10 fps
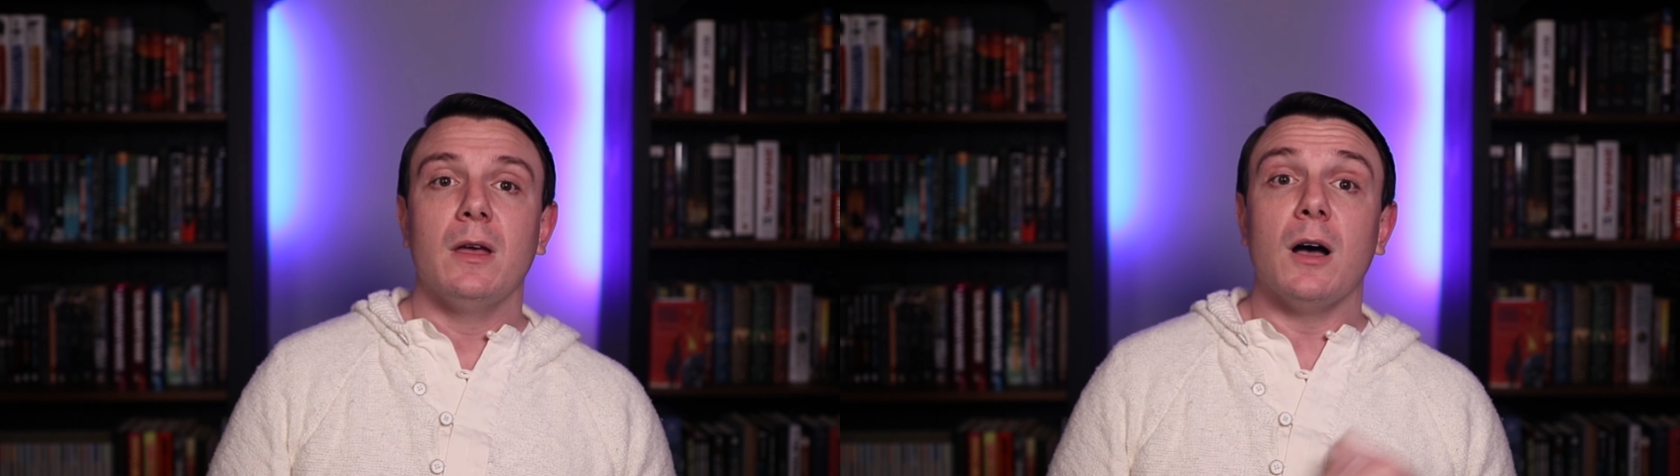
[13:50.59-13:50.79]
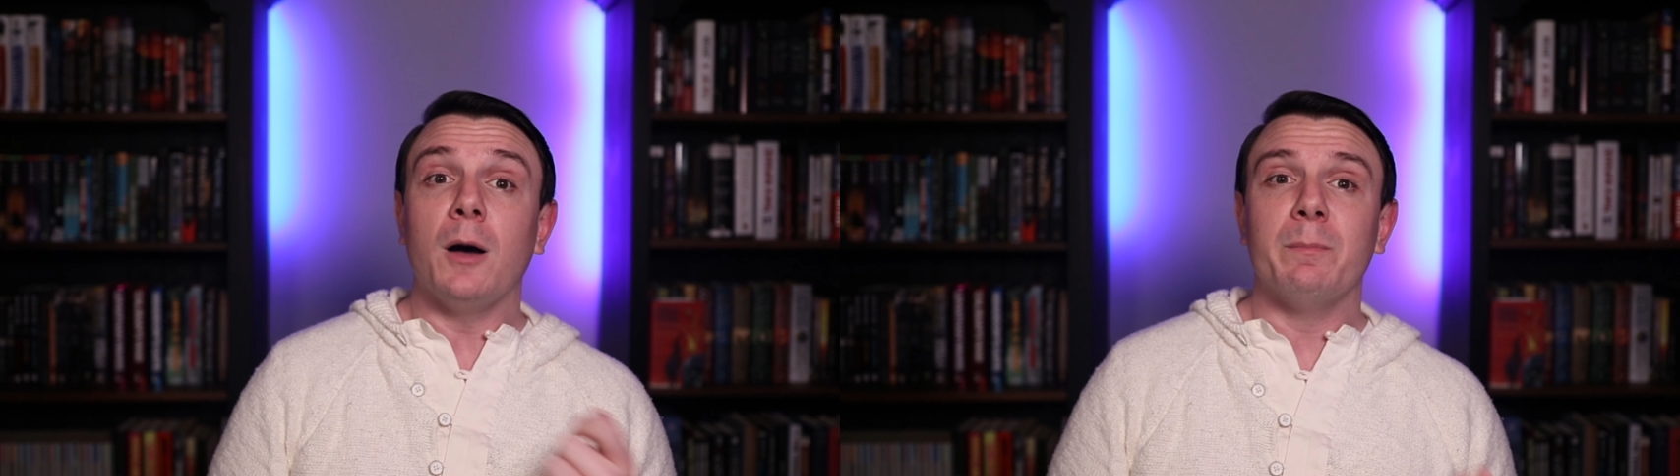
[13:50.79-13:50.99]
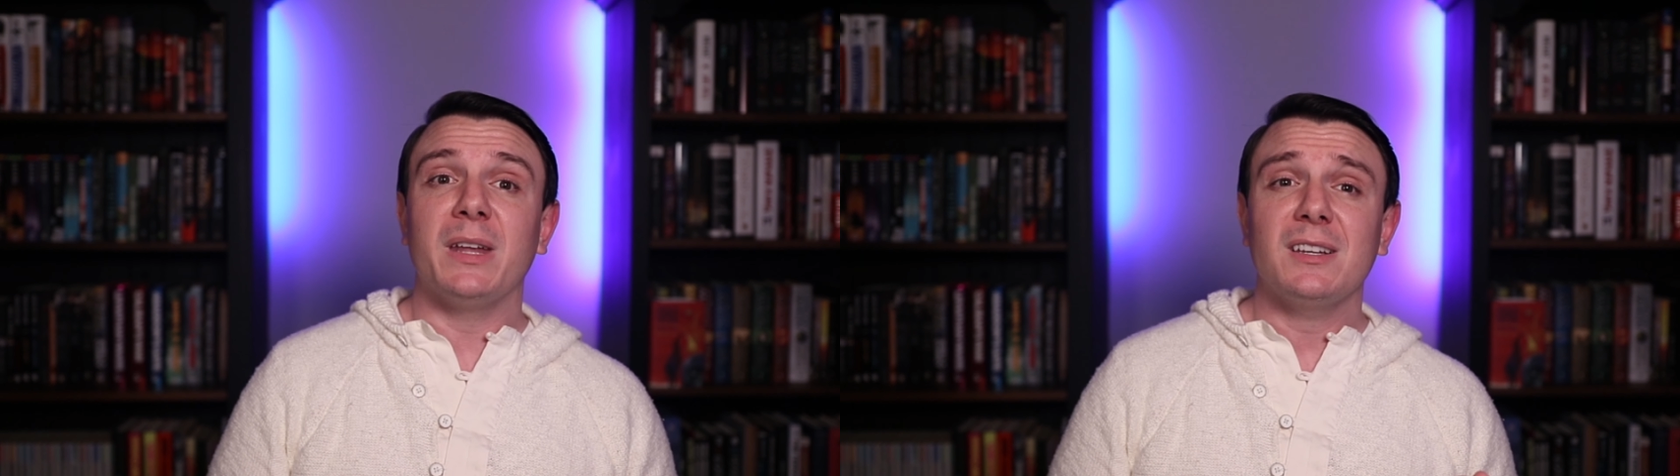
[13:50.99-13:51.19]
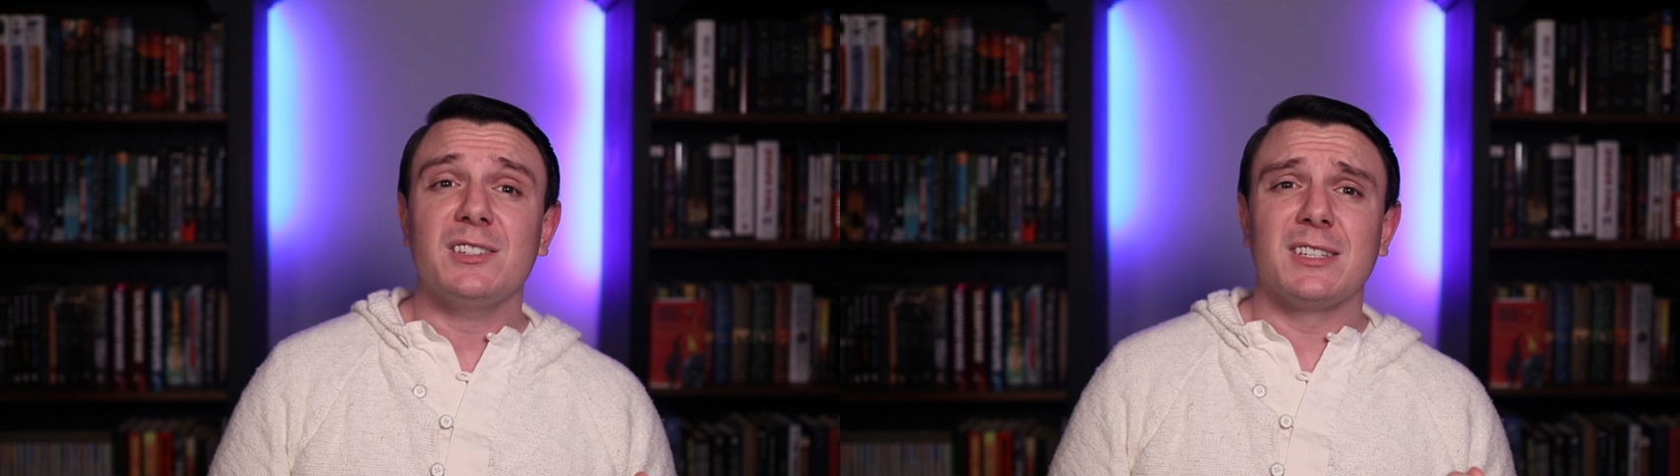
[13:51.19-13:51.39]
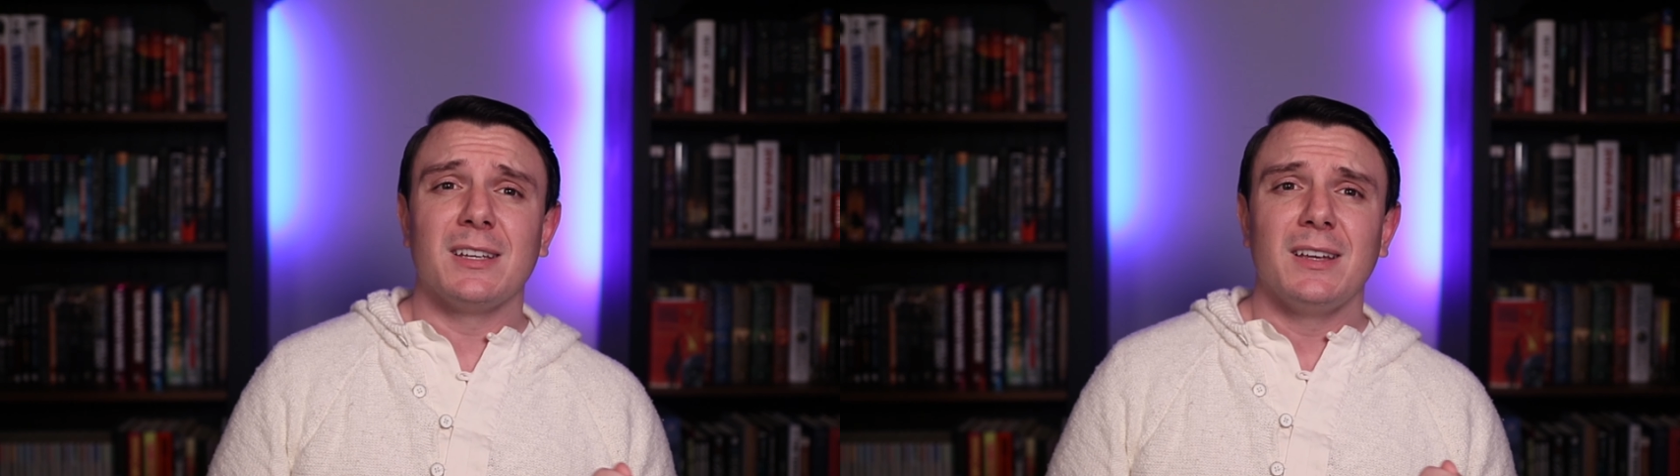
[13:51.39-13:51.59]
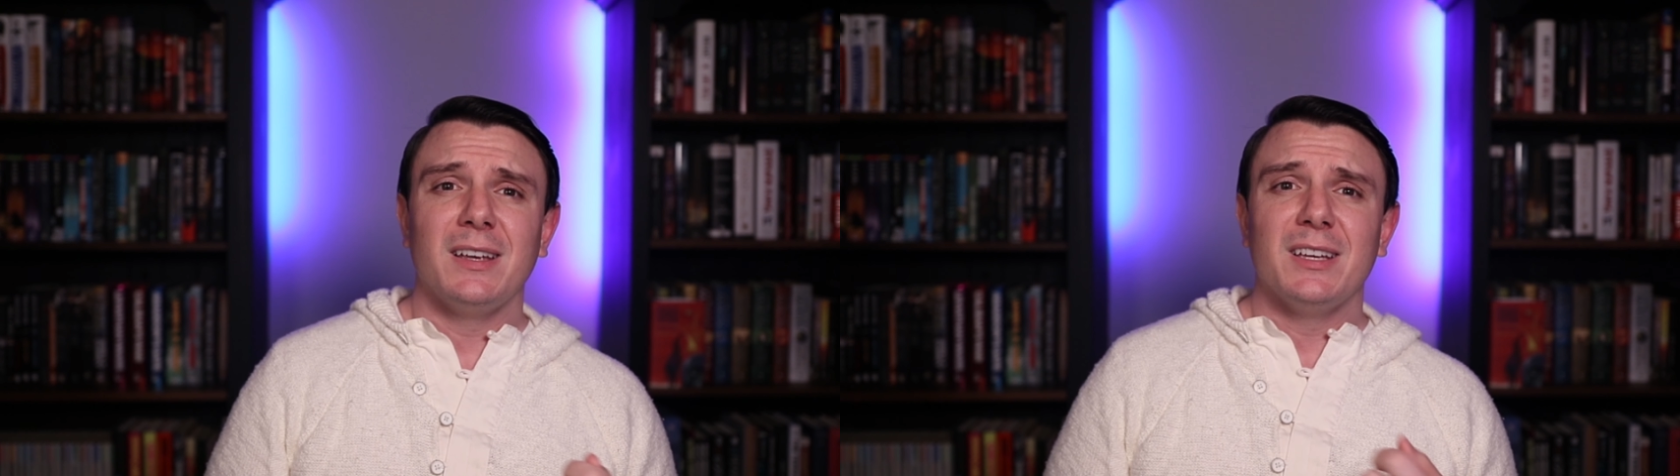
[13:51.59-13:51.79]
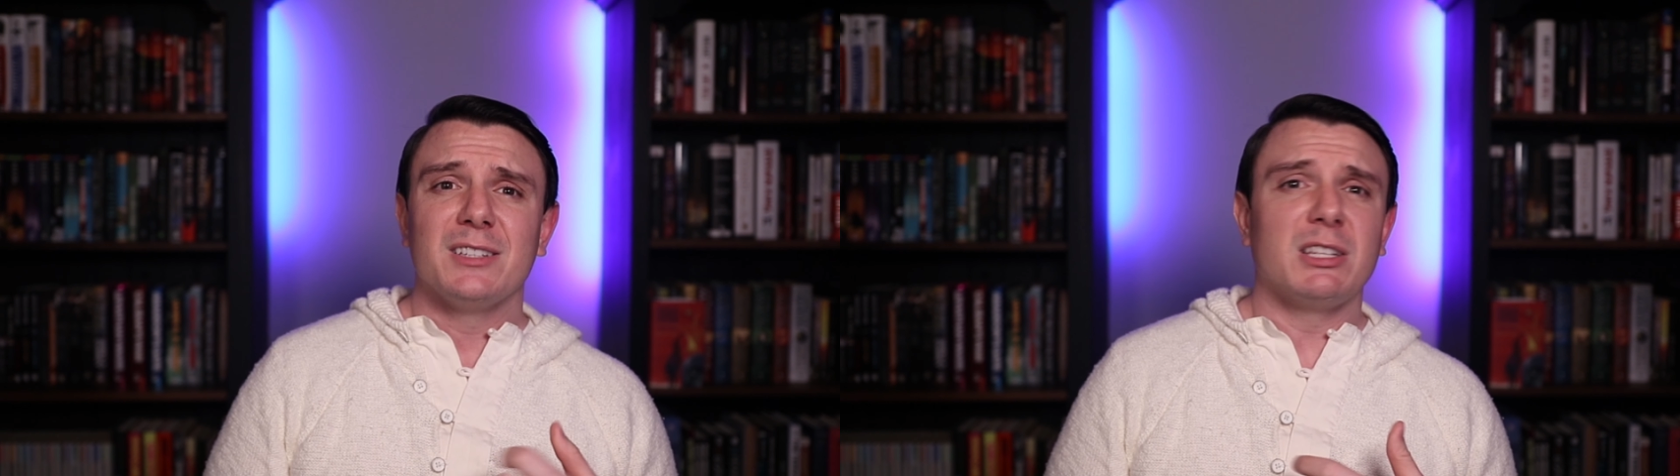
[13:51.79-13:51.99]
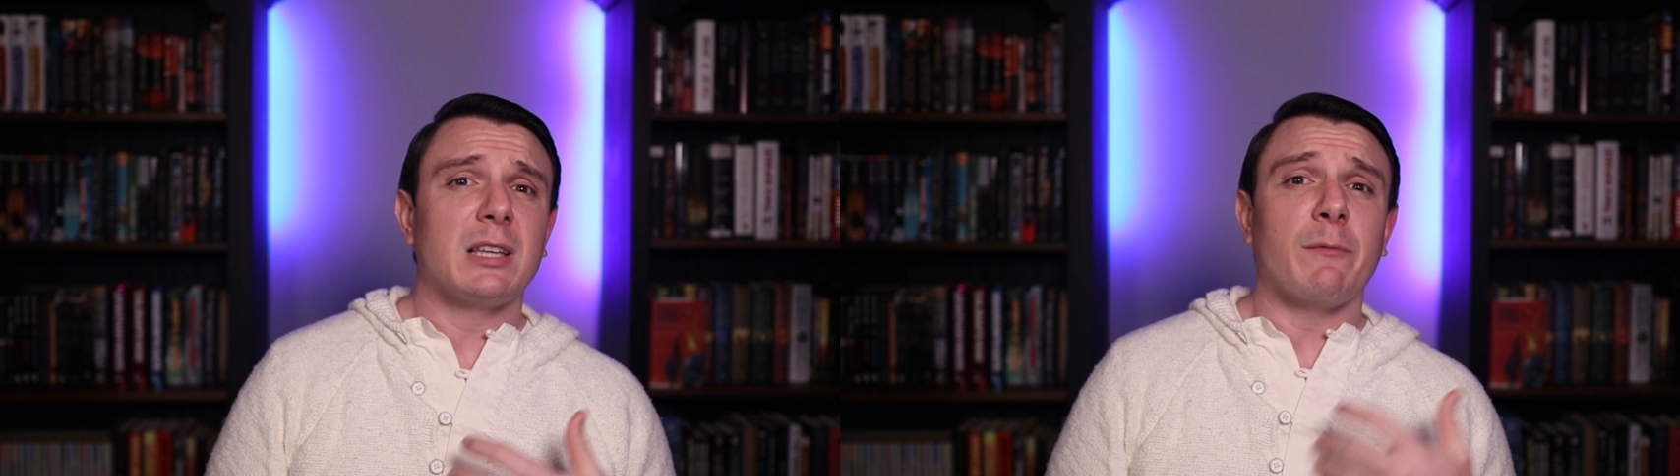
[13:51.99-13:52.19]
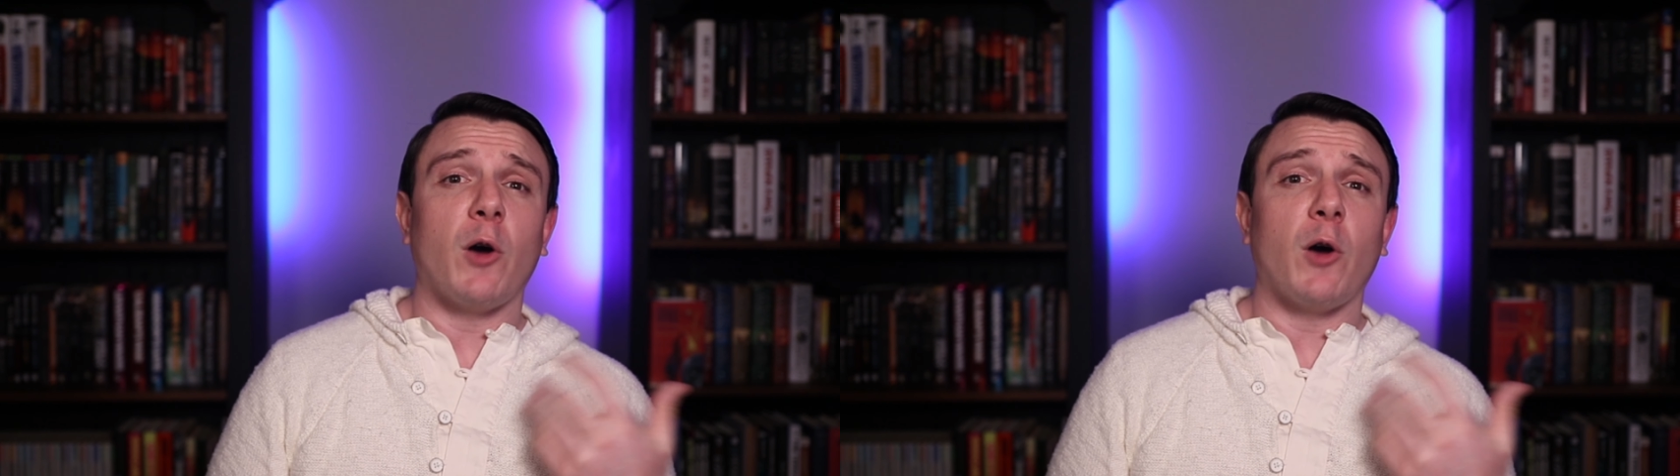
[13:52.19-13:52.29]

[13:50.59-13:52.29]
Up next, since I've